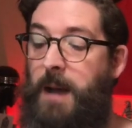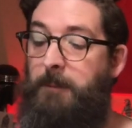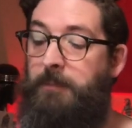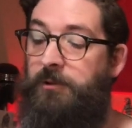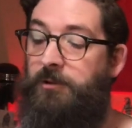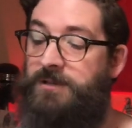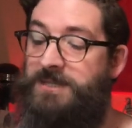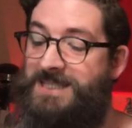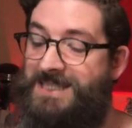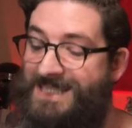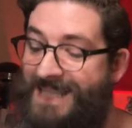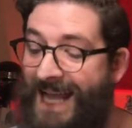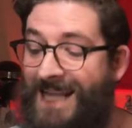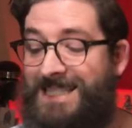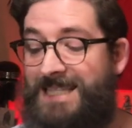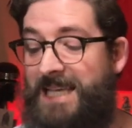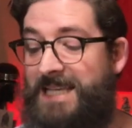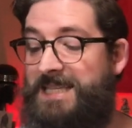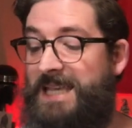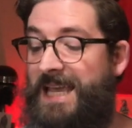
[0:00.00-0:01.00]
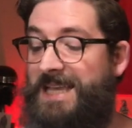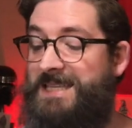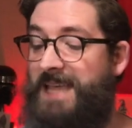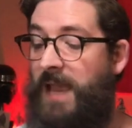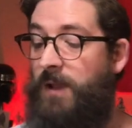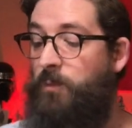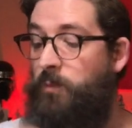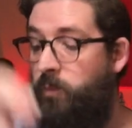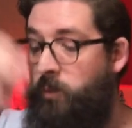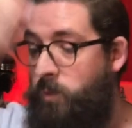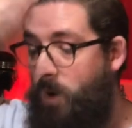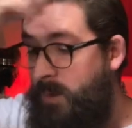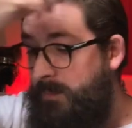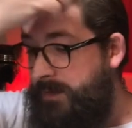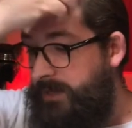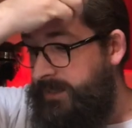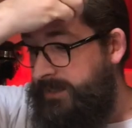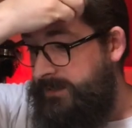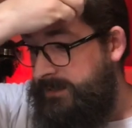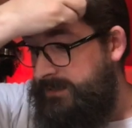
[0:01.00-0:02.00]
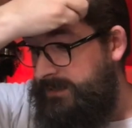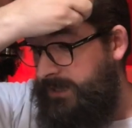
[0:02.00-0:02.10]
prostatis is a woman